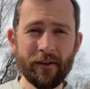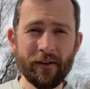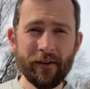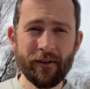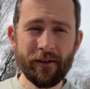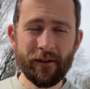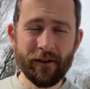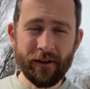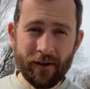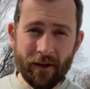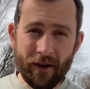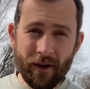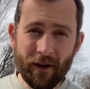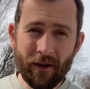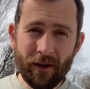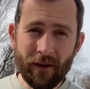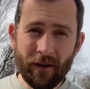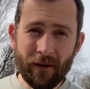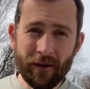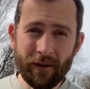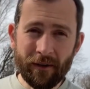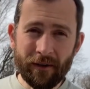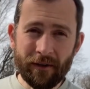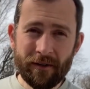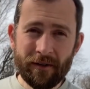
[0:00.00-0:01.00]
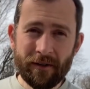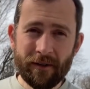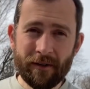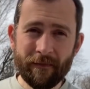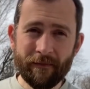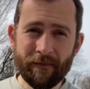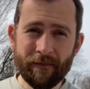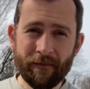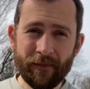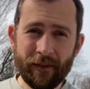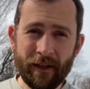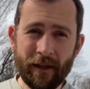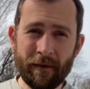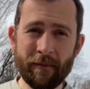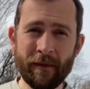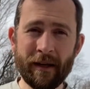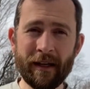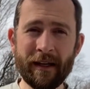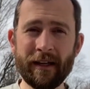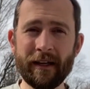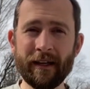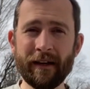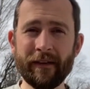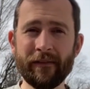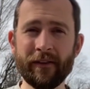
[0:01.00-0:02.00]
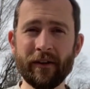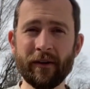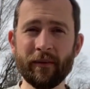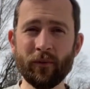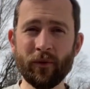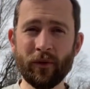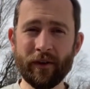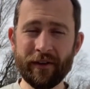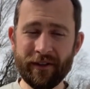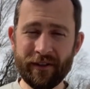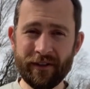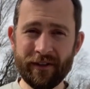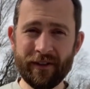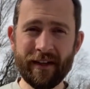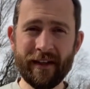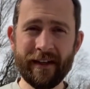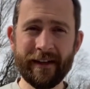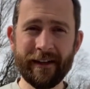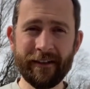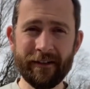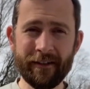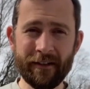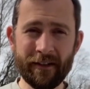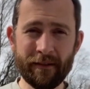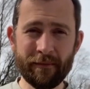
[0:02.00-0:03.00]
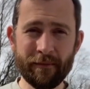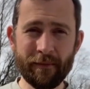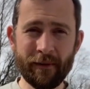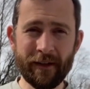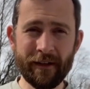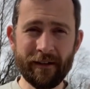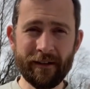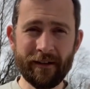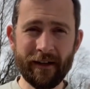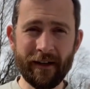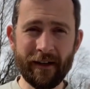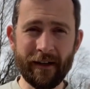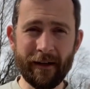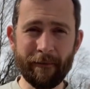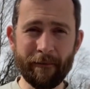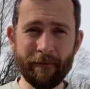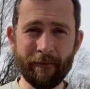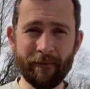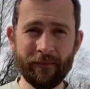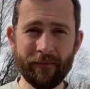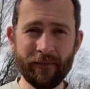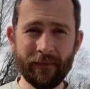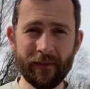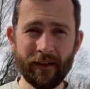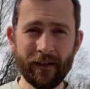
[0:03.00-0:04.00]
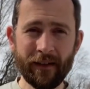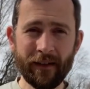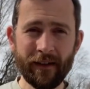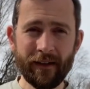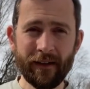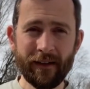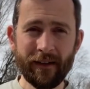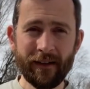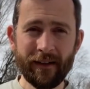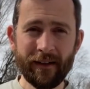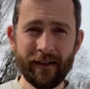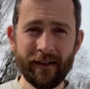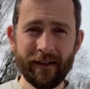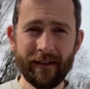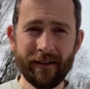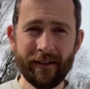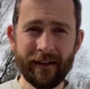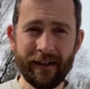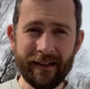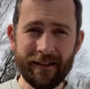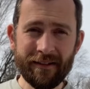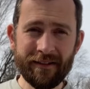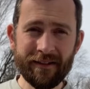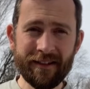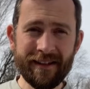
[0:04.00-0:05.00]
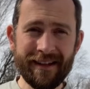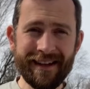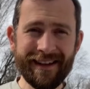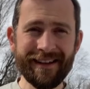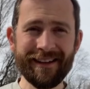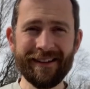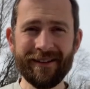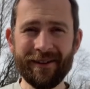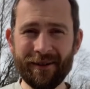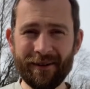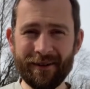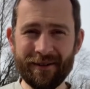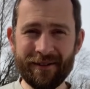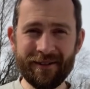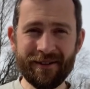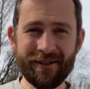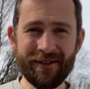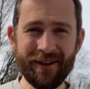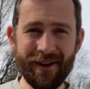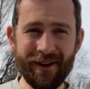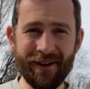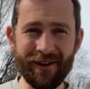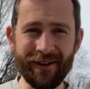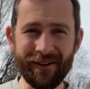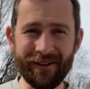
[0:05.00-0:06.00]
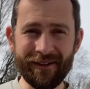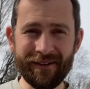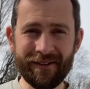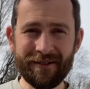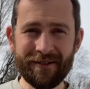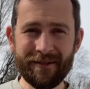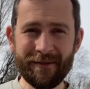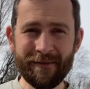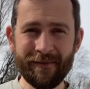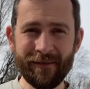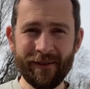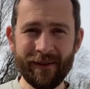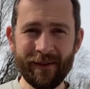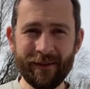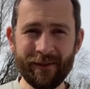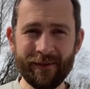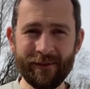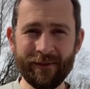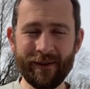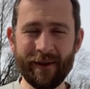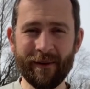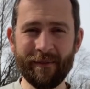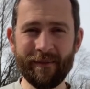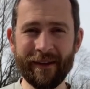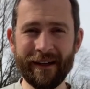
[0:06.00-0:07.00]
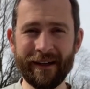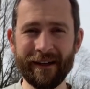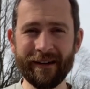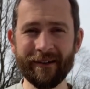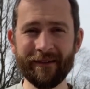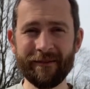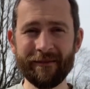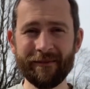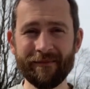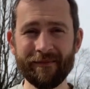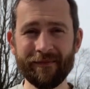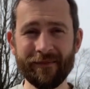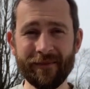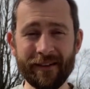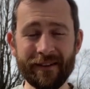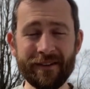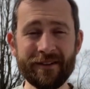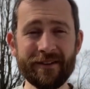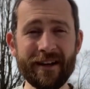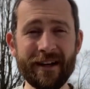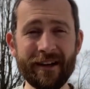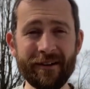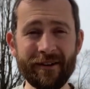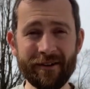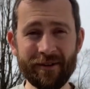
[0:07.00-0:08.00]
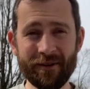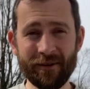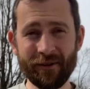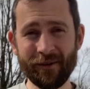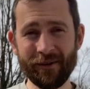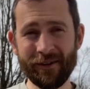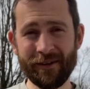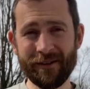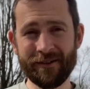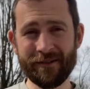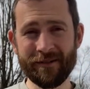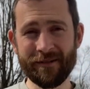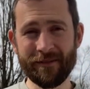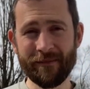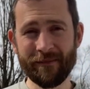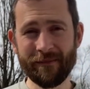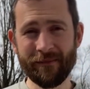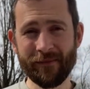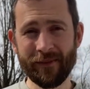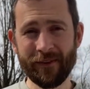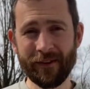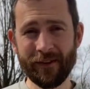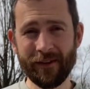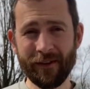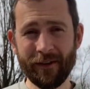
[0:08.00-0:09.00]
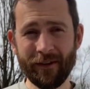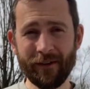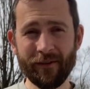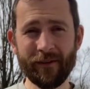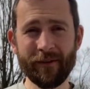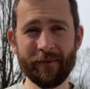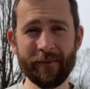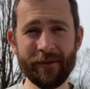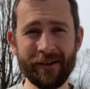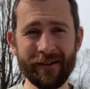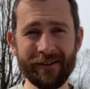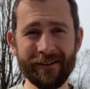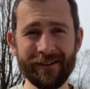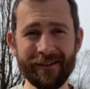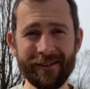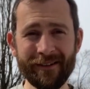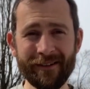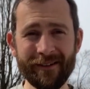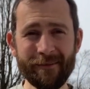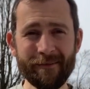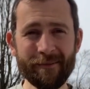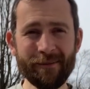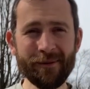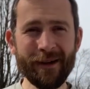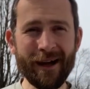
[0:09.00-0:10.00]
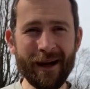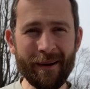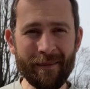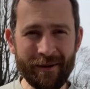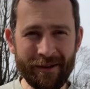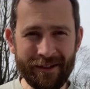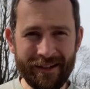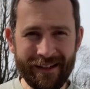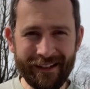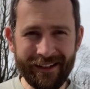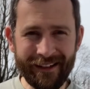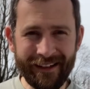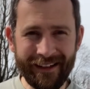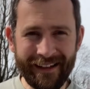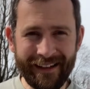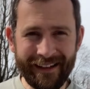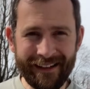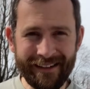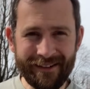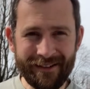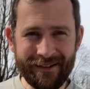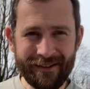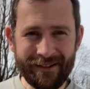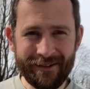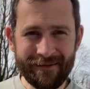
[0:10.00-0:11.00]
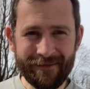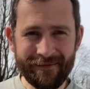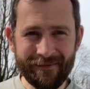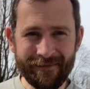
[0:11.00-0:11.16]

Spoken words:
the calls that many of them will sing in the springtime. They sing those songs from their territories, from their property lines.